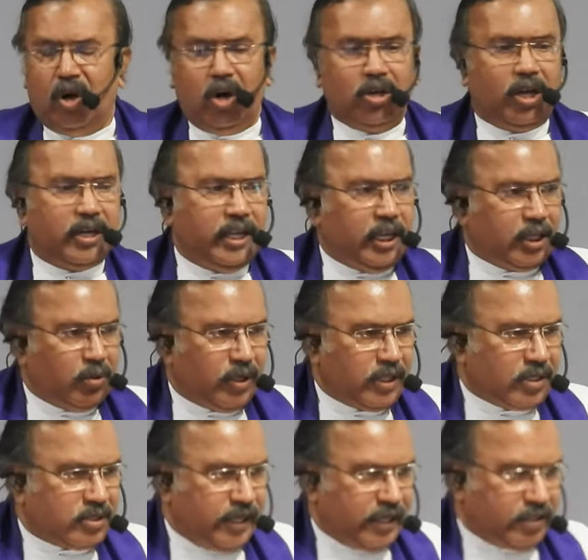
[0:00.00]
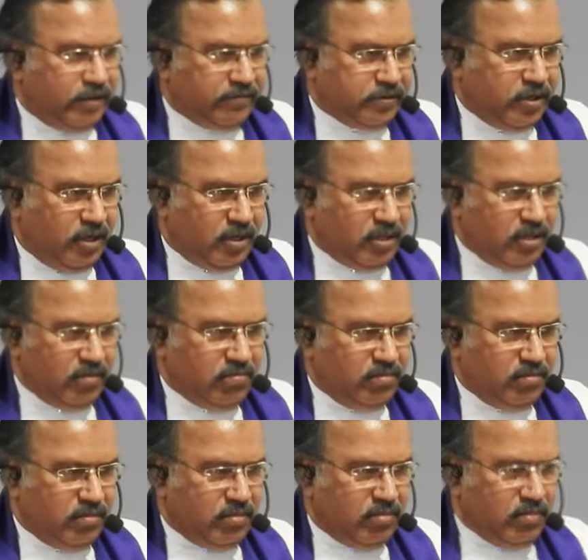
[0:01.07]
All are equal in the sight of God.
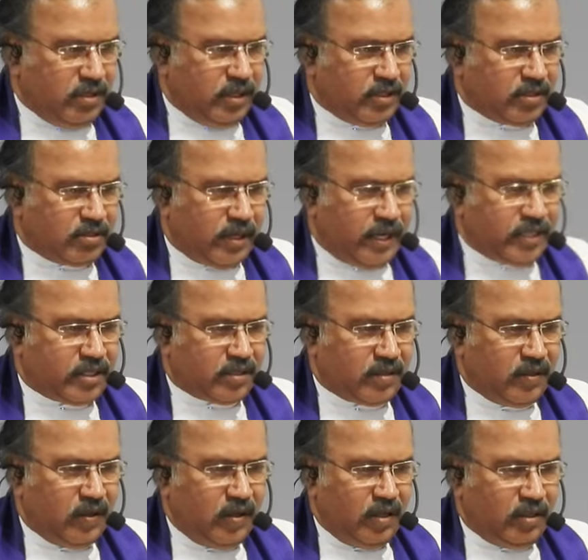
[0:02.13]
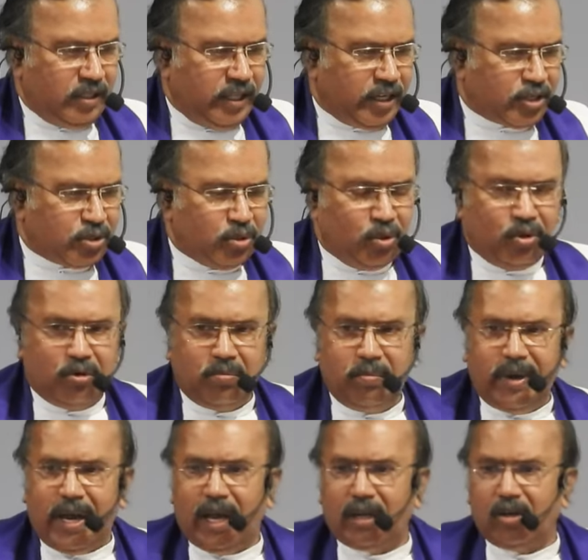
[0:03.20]
In Christ, there is no
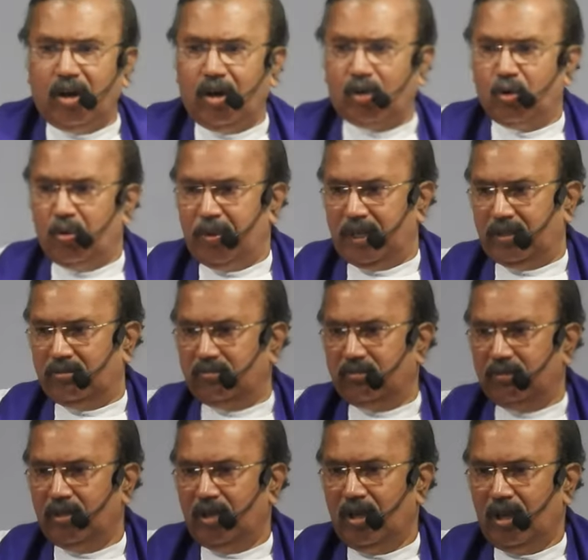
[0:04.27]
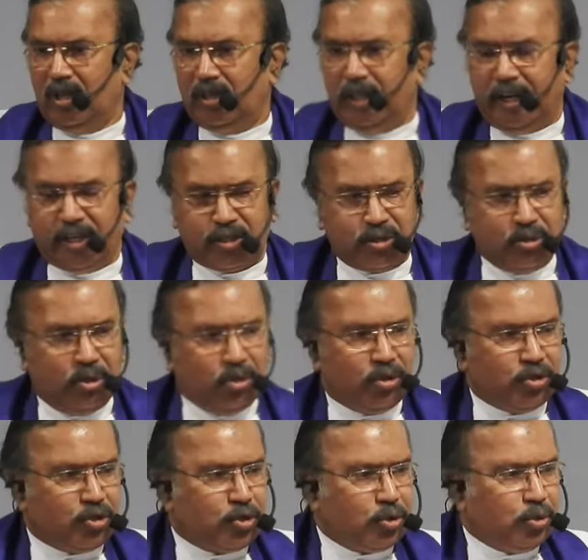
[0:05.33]
man or woman. There is
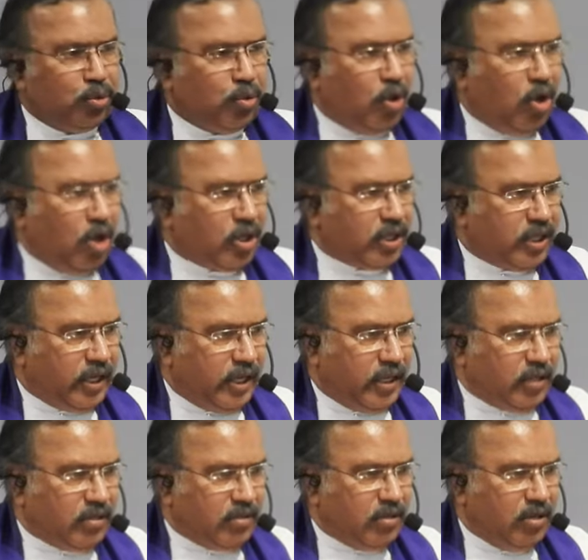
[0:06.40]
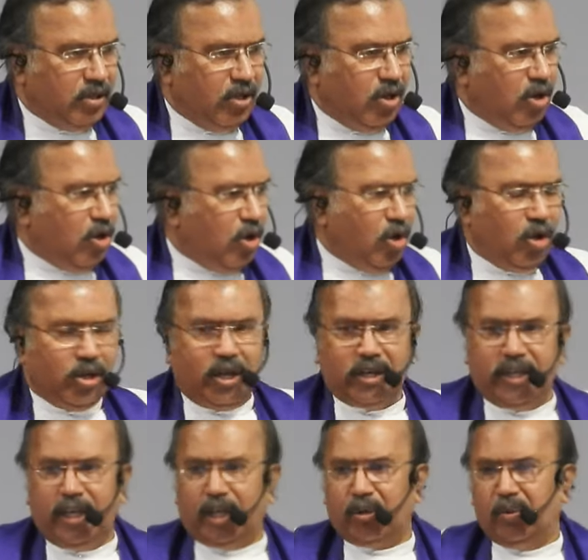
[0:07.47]
no Jew or Greek. All
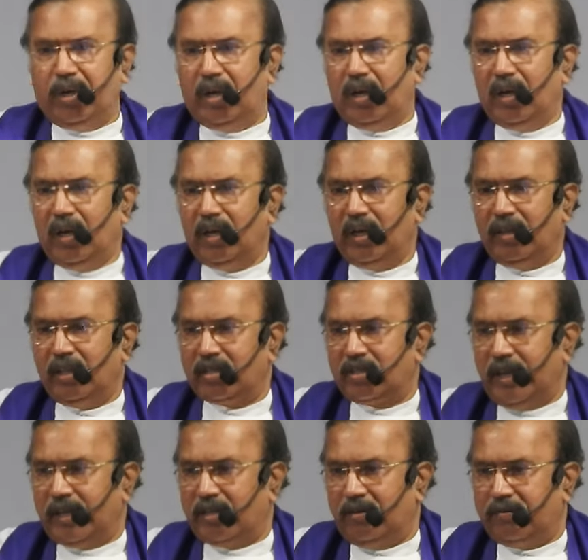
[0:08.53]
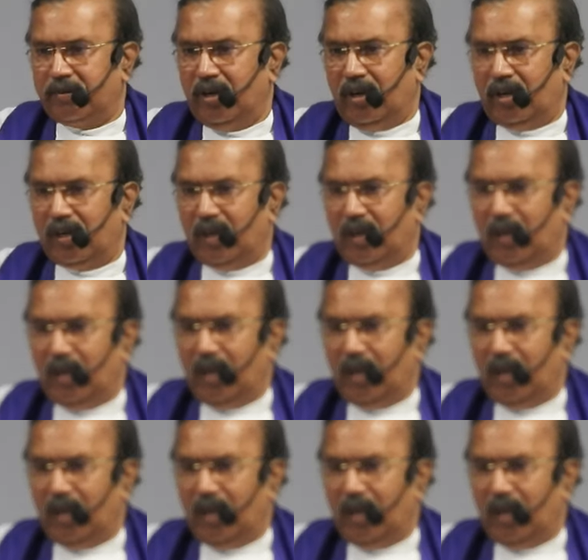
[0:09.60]
are equal in the sight of God.